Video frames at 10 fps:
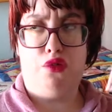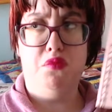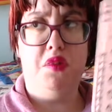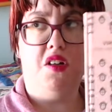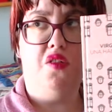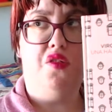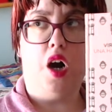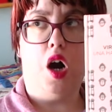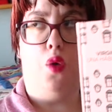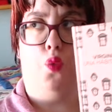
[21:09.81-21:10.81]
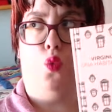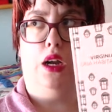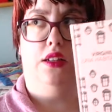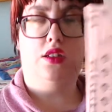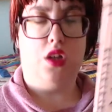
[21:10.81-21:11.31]
of
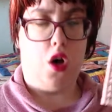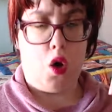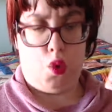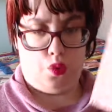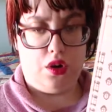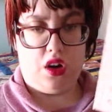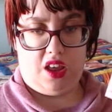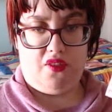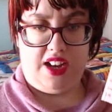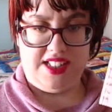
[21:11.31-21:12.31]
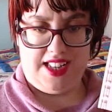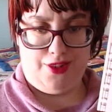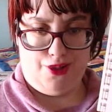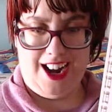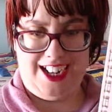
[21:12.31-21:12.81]
one's own, if I say it
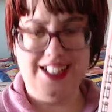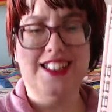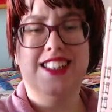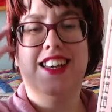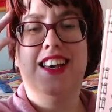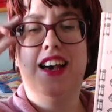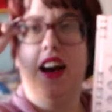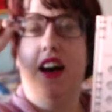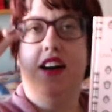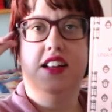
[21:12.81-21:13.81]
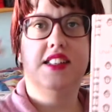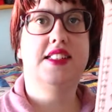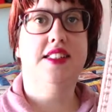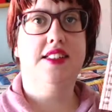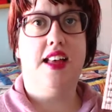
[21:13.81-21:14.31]
right.
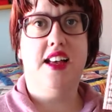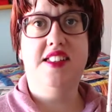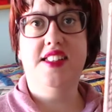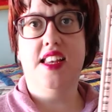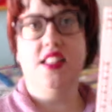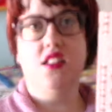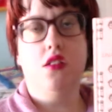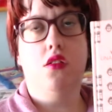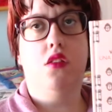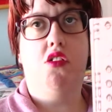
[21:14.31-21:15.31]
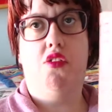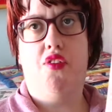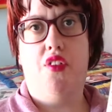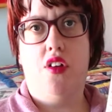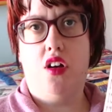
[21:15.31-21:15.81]
It's a set of
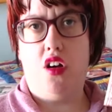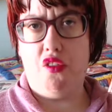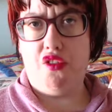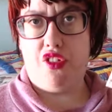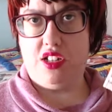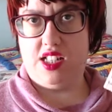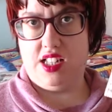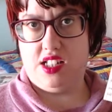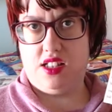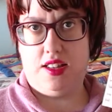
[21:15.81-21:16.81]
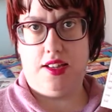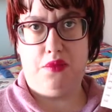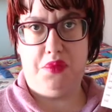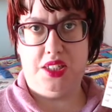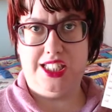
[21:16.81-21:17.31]
conferences that
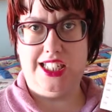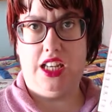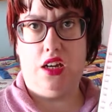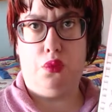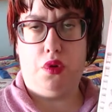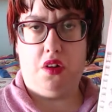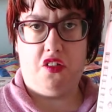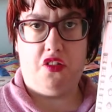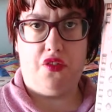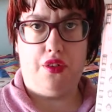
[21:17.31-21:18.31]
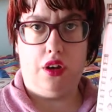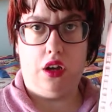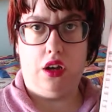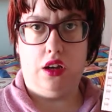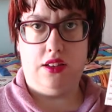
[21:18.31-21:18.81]
Virginia Woolf
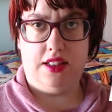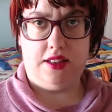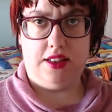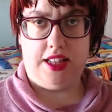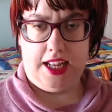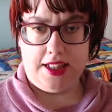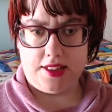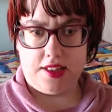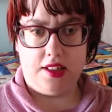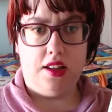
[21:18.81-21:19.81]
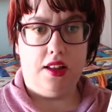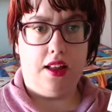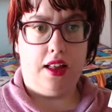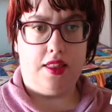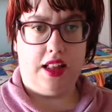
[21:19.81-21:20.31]
did,
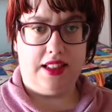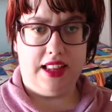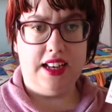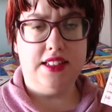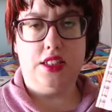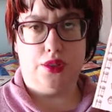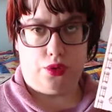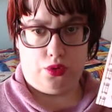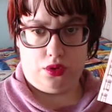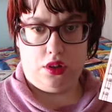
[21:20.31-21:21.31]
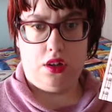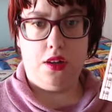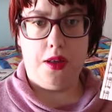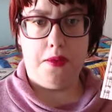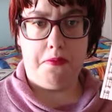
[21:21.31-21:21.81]
that later on
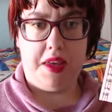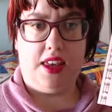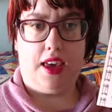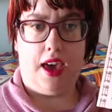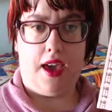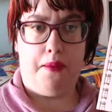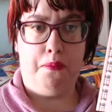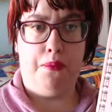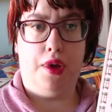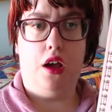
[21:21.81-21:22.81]
became